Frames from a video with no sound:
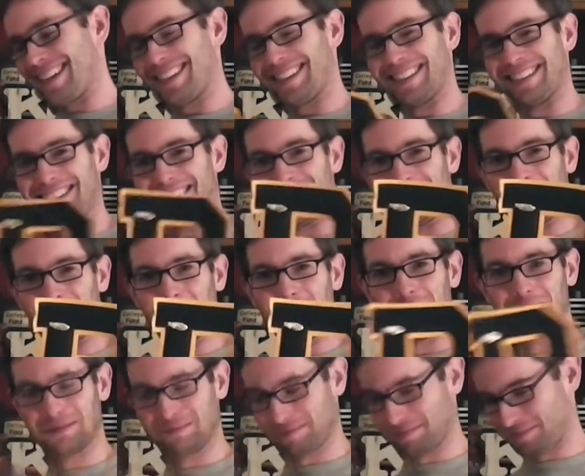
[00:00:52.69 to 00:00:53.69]

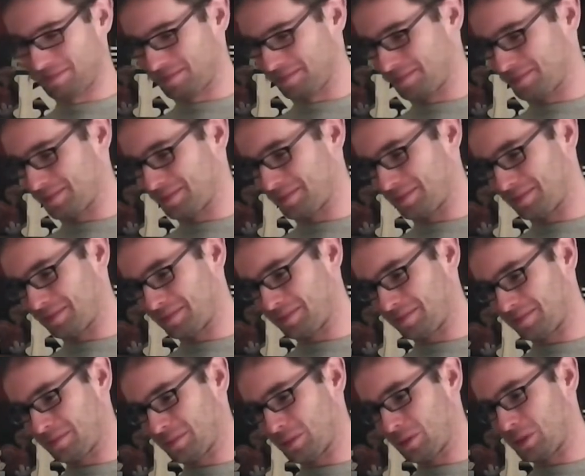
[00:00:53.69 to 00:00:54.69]
letterman,
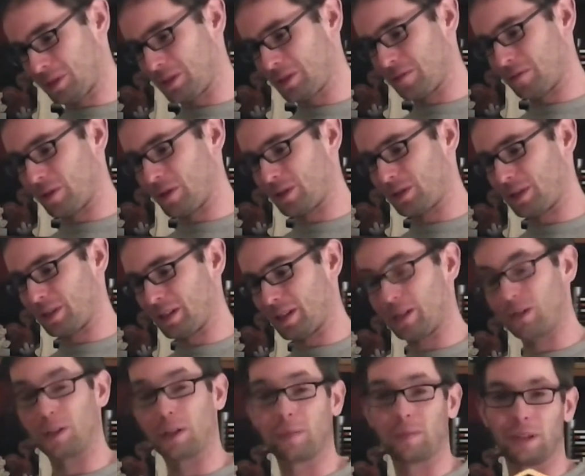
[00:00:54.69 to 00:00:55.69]
or at least a varsity
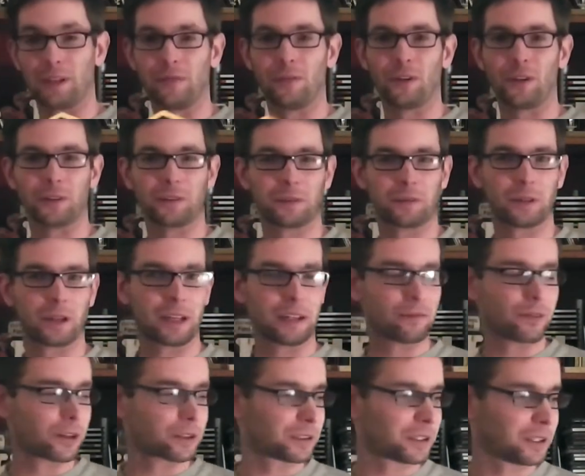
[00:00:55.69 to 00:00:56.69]
letter. I played
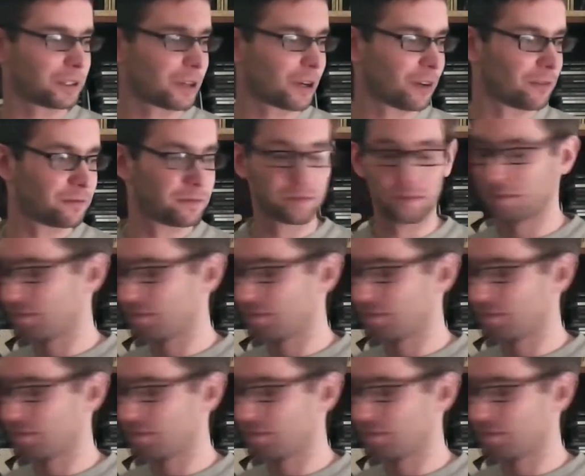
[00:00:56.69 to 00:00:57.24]
varsity golf.